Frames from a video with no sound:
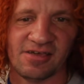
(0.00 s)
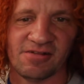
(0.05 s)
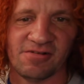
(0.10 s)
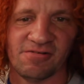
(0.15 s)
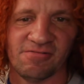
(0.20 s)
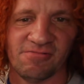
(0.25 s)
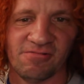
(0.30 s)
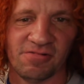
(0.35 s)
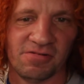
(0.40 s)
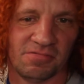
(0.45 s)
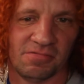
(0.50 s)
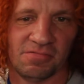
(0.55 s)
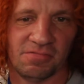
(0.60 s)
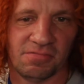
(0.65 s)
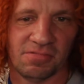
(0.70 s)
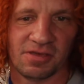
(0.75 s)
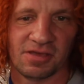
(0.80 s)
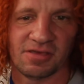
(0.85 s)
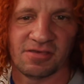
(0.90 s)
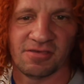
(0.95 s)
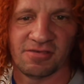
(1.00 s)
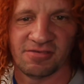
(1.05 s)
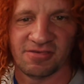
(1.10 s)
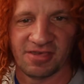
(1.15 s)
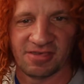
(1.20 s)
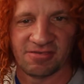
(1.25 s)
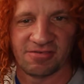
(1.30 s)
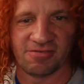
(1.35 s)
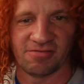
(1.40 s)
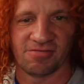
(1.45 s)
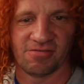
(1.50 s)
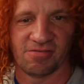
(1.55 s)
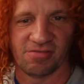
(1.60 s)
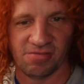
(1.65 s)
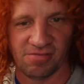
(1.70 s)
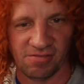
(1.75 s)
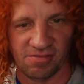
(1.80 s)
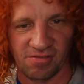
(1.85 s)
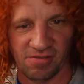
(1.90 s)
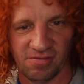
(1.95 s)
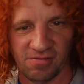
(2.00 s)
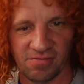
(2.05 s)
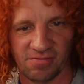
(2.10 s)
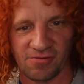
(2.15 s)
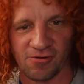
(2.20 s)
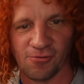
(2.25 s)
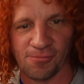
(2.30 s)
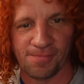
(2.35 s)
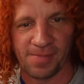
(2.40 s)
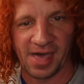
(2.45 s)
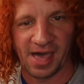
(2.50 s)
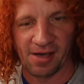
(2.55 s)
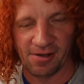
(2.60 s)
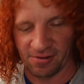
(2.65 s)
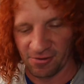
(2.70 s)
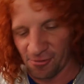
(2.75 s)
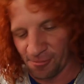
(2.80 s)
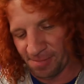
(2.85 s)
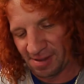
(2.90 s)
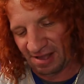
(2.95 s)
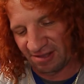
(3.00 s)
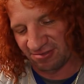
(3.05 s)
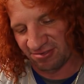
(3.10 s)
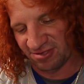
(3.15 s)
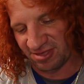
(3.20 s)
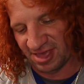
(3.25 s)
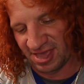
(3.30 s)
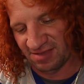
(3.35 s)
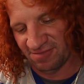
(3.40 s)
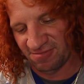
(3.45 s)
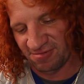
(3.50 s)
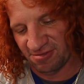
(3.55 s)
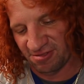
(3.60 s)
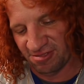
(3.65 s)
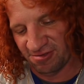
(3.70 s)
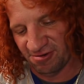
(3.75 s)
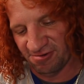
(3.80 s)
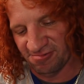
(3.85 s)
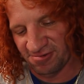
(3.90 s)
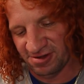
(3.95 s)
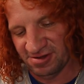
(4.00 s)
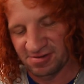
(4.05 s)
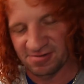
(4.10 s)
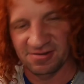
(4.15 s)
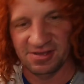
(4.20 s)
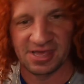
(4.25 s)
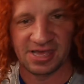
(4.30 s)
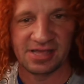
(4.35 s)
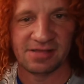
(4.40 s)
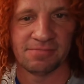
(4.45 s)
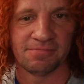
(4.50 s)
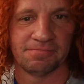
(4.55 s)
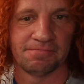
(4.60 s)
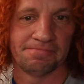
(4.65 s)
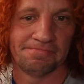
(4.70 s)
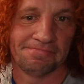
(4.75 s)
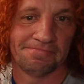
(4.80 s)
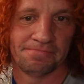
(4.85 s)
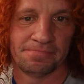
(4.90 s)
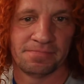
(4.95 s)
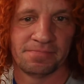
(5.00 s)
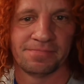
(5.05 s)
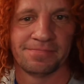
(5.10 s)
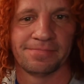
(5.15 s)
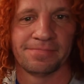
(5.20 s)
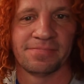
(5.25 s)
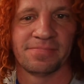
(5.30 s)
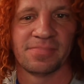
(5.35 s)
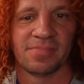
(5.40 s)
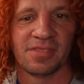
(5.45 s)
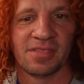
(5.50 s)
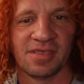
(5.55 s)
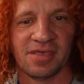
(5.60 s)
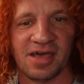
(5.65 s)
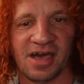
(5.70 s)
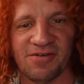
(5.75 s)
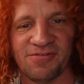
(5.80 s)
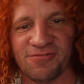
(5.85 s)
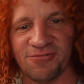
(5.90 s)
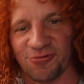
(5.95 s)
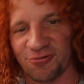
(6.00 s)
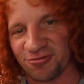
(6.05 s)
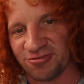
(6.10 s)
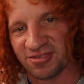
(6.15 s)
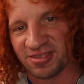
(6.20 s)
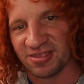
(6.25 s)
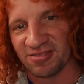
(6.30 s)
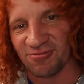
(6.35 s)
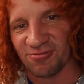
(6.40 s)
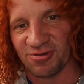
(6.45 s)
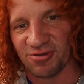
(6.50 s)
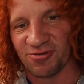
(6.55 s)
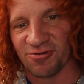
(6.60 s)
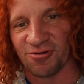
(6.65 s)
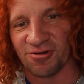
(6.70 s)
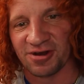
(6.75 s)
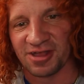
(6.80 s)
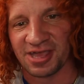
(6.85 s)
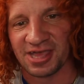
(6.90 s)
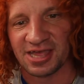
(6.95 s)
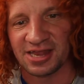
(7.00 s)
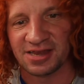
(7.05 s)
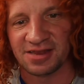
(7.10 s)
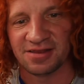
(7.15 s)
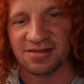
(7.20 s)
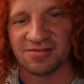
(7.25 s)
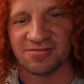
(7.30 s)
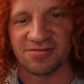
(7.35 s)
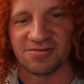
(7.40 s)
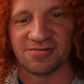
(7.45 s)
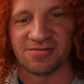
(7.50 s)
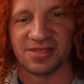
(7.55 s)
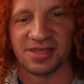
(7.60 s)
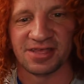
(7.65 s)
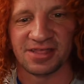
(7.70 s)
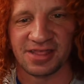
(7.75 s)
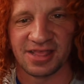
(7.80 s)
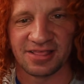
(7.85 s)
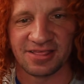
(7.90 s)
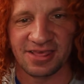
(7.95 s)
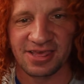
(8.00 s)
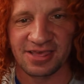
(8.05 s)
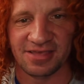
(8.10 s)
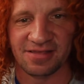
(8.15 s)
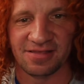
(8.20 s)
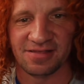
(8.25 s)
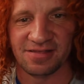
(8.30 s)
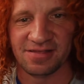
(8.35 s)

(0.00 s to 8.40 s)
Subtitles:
You know what? It says go pound sand for the third one. Okay. I forced it to record again, so that's it.